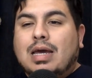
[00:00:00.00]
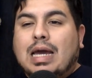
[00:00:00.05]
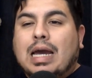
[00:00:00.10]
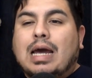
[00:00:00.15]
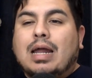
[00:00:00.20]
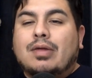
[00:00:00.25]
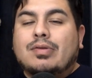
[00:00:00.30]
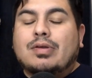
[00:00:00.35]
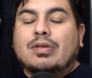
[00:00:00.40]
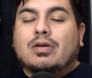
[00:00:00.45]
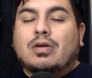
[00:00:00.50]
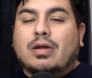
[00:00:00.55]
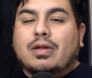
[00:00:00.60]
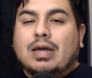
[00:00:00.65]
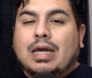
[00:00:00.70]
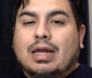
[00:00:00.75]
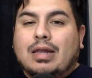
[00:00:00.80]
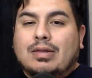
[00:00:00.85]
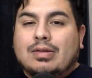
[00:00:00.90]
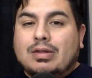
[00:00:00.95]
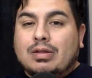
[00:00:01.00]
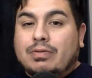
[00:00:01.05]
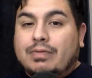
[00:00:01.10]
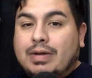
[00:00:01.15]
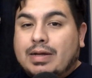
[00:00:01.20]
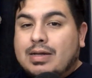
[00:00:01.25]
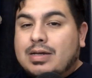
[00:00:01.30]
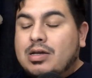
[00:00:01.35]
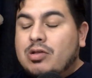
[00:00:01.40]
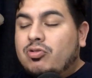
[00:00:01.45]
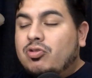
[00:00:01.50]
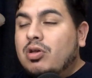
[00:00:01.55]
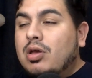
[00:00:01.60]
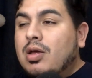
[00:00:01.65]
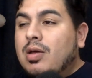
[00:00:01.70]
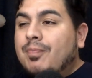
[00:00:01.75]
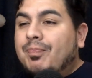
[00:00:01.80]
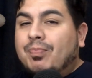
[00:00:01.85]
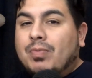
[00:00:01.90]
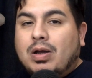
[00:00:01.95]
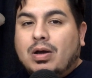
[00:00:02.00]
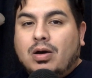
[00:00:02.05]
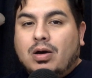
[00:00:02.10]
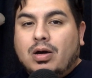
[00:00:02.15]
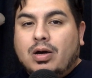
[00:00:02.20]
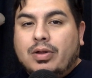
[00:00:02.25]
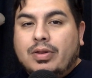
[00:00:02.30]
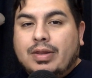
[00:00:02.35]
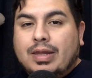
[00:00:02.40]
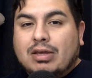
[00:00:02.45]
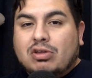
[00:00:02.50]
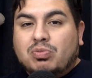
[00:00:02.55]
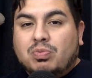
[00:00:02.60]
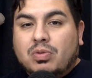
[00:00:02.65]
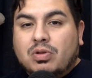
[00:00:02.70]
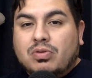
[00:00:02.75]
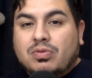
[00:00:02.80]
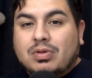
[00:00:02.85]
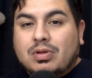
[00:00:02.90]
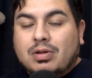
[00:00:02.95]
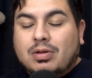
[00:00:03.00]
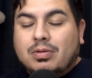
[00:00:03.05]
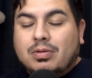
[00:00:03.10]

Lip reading: Alexander Rakic on next month's,